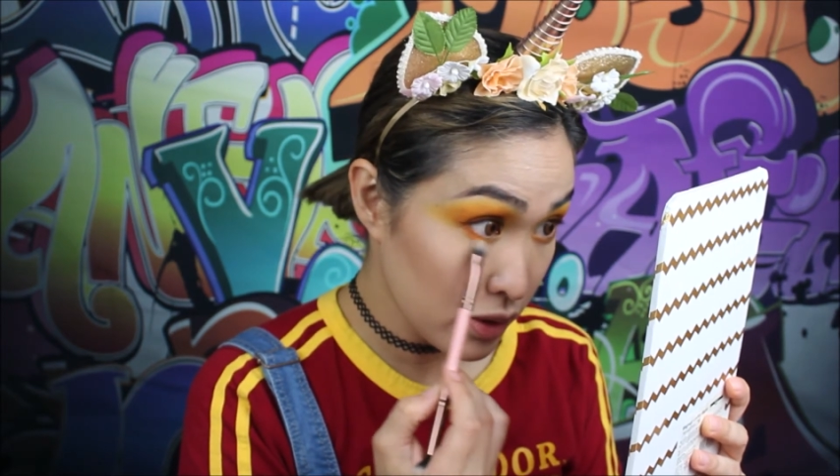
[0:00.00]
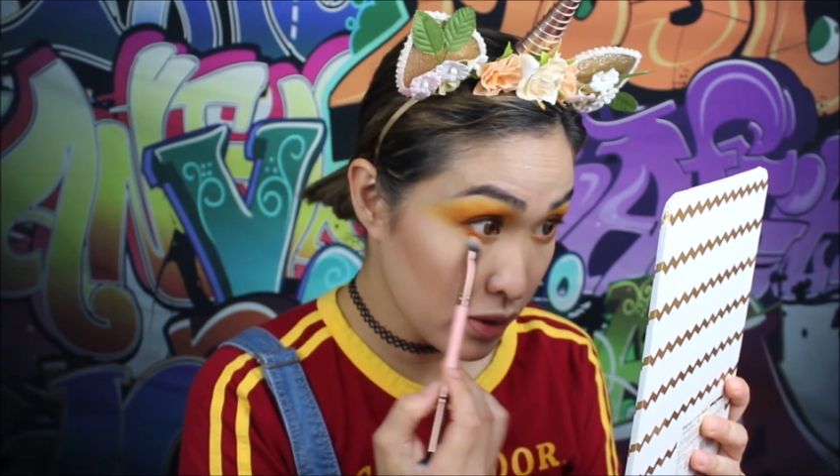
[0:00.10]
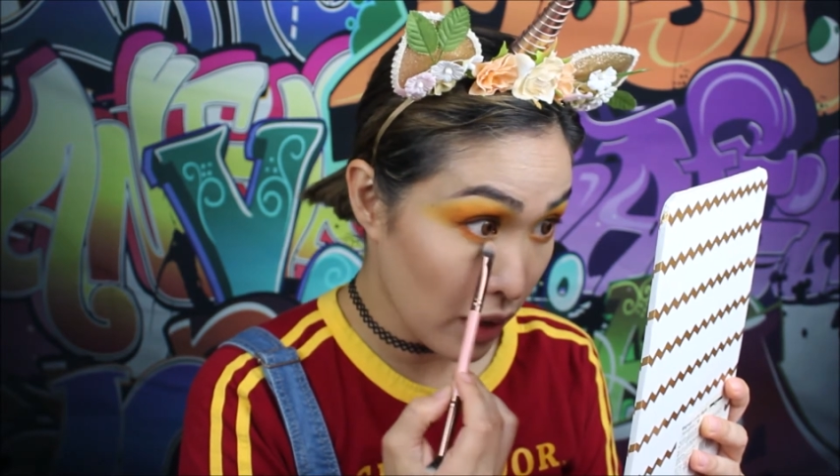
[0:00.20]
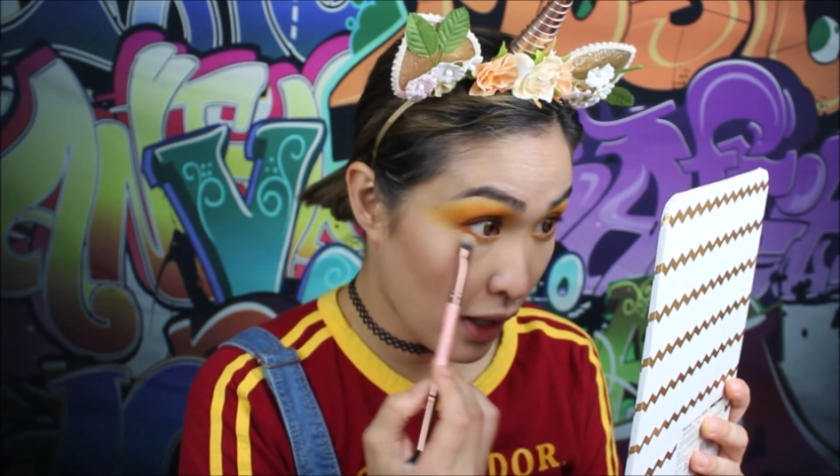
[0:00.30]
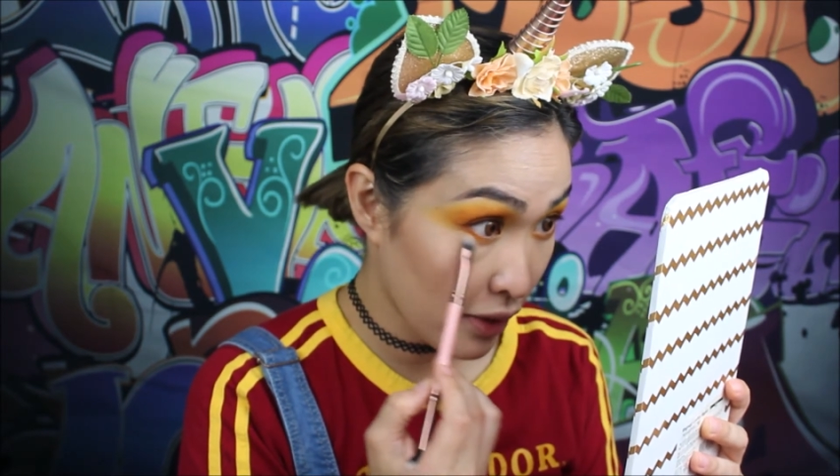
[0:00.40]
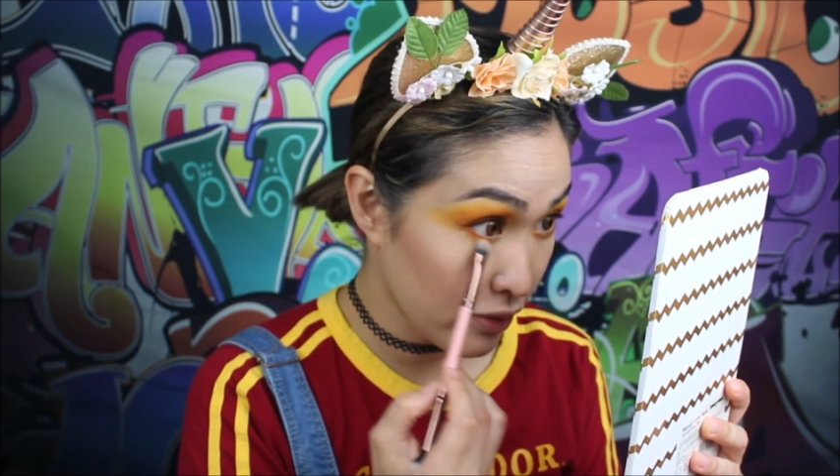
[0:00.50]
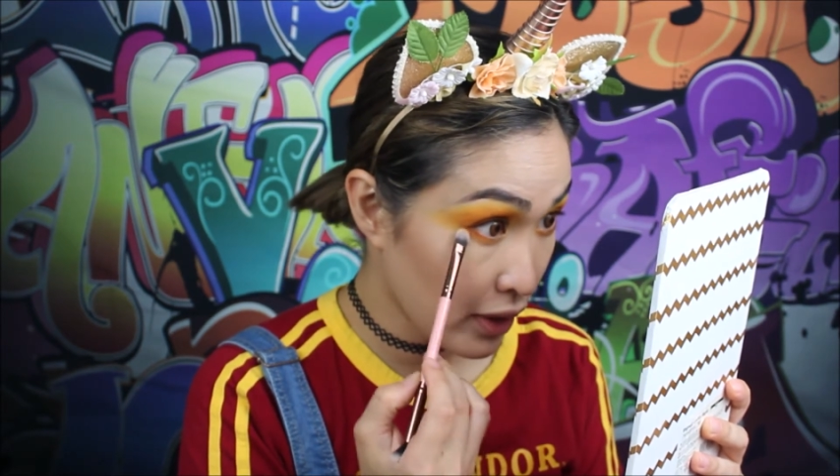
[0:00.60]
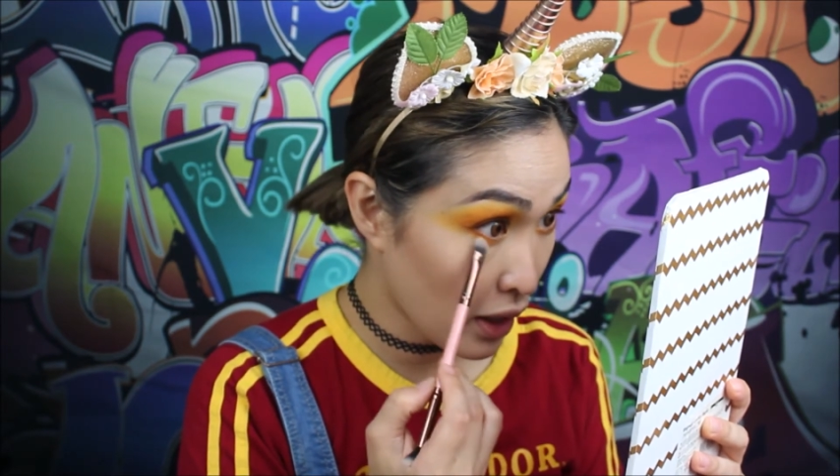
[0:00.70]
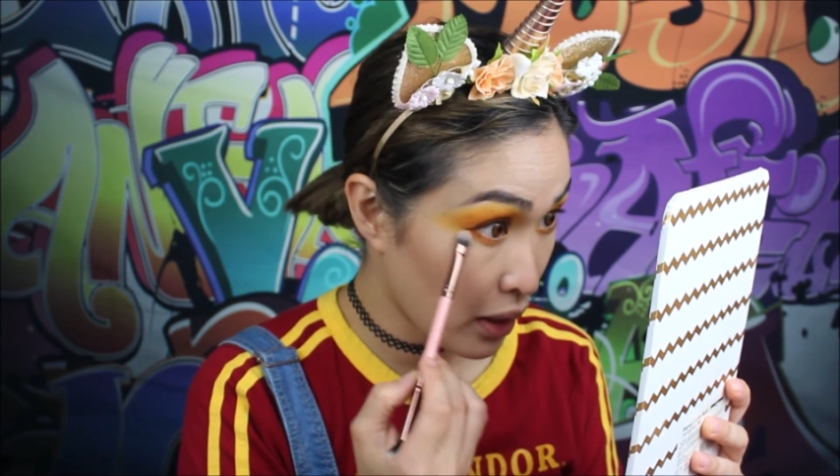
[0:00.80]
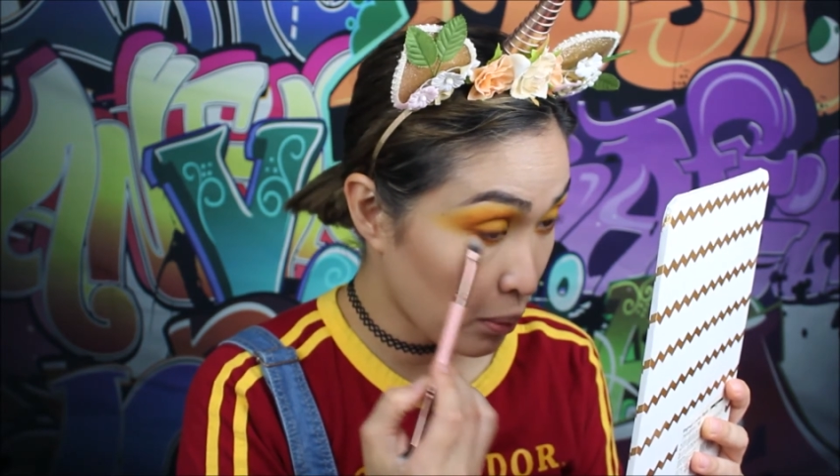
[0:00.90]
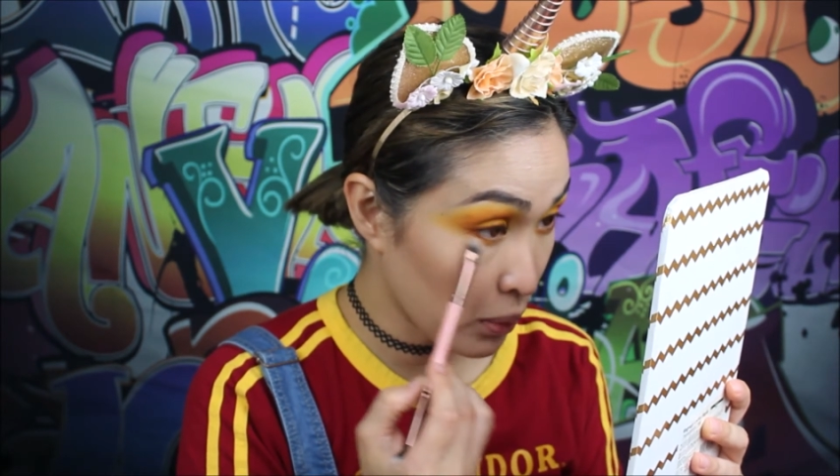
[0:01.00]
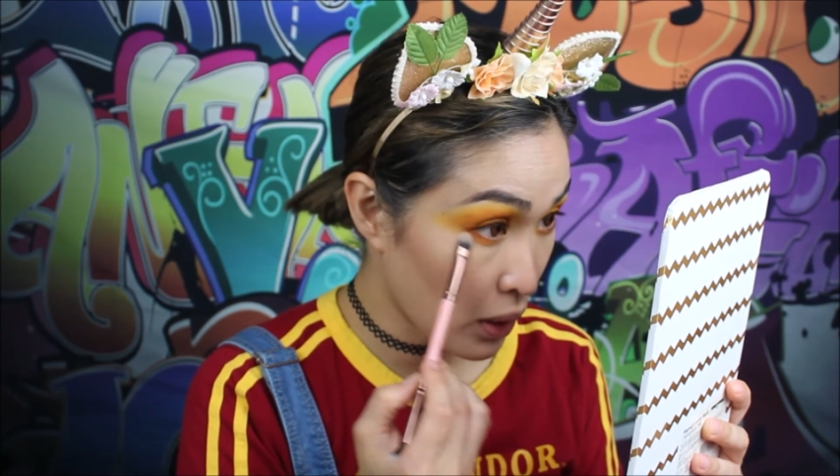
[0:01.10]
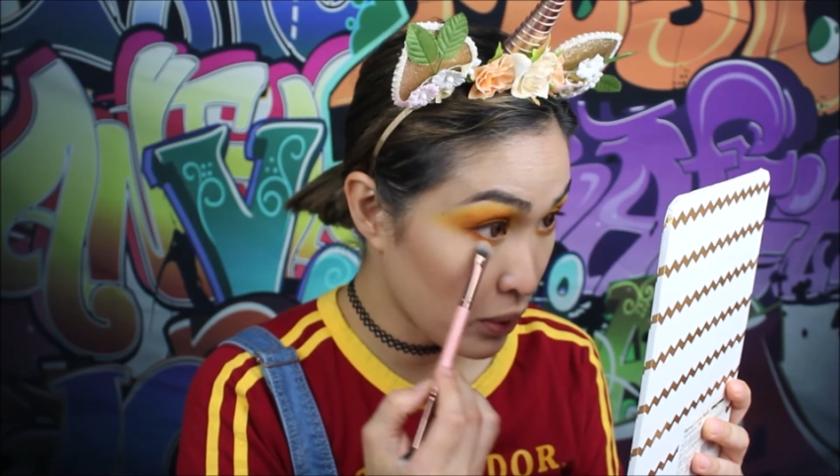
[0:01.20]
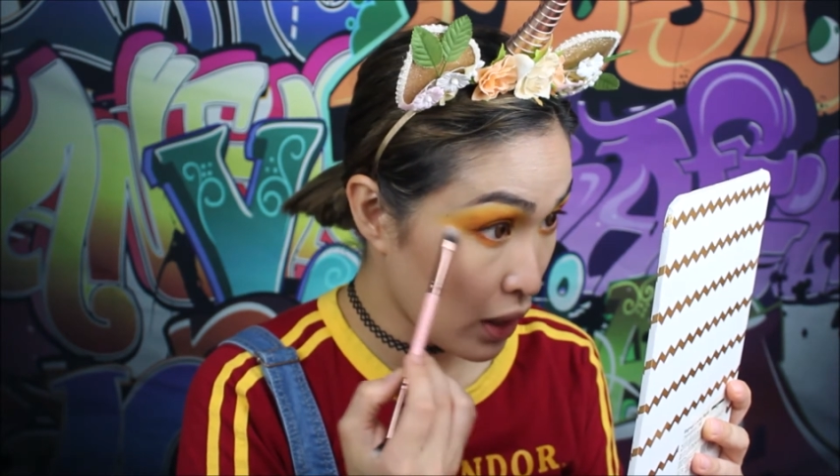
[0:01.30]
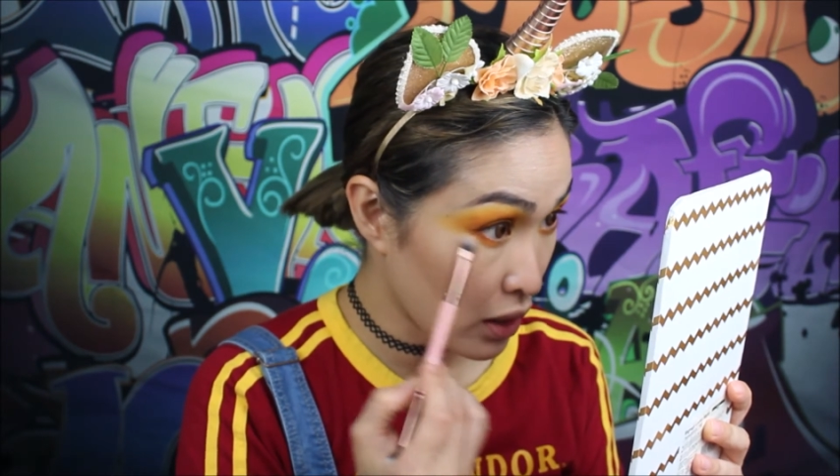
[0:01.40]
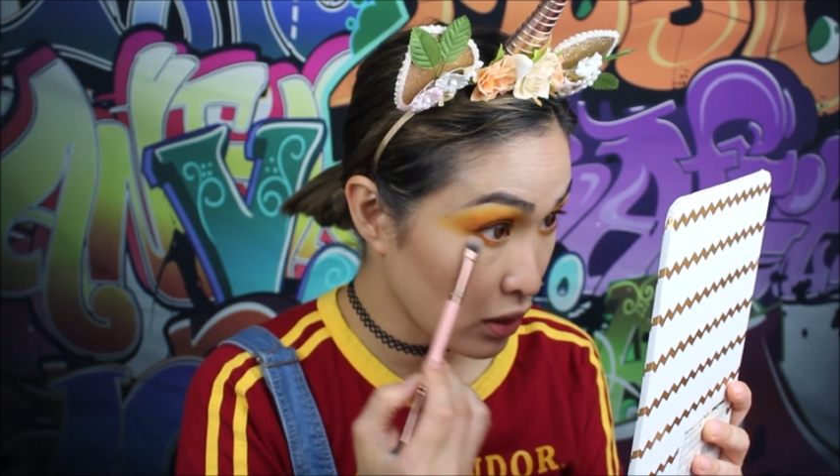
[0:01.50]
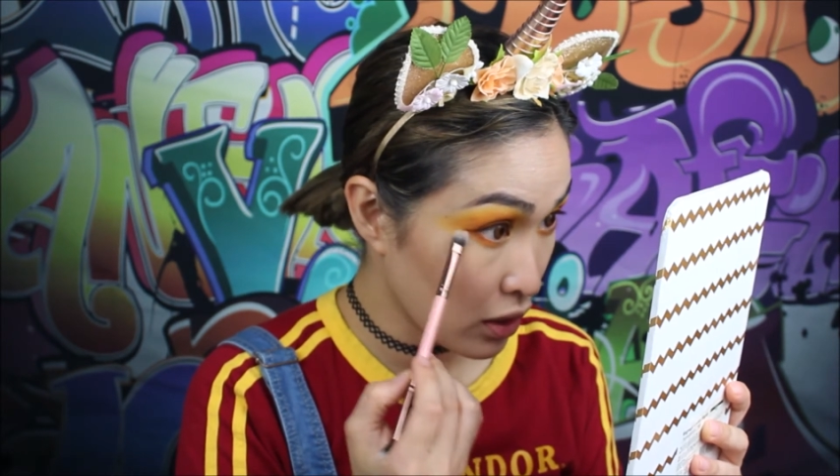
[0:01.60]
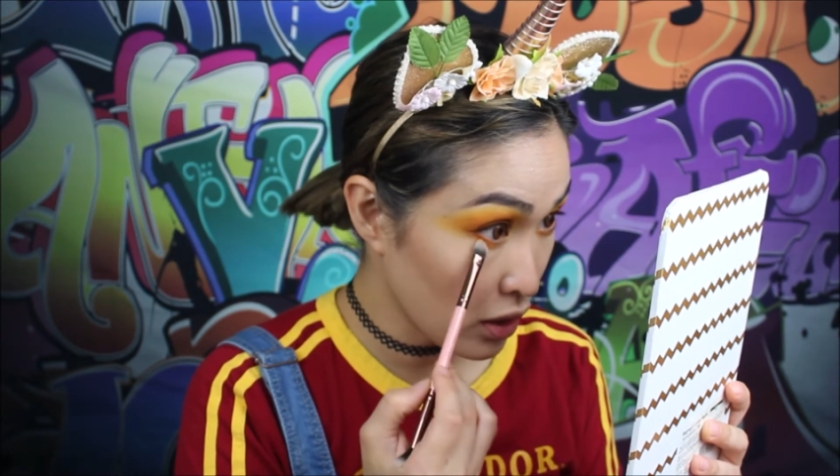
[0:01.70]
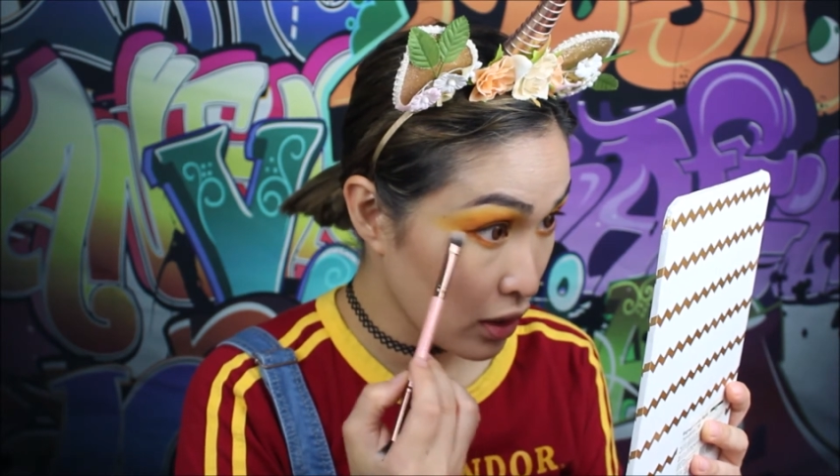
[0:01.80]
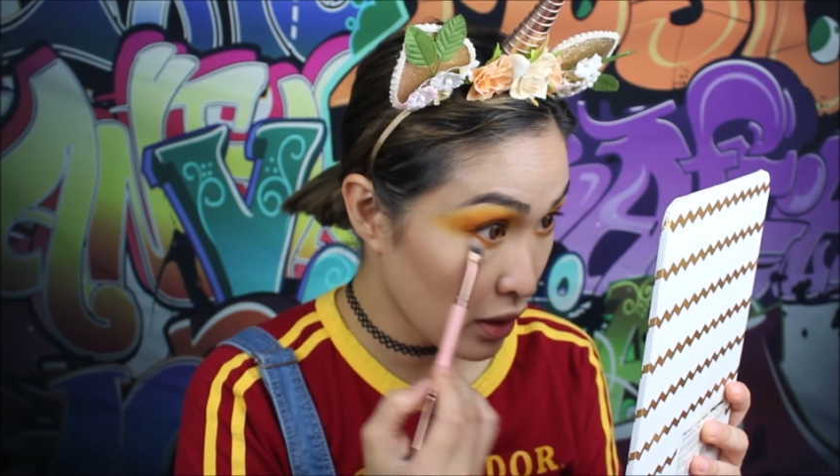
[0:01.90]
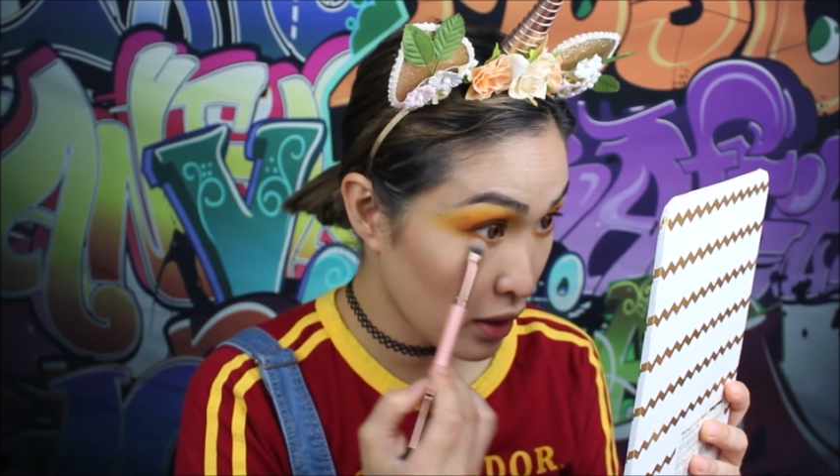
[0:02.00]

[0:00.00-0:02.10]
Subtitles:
to have that blown out look,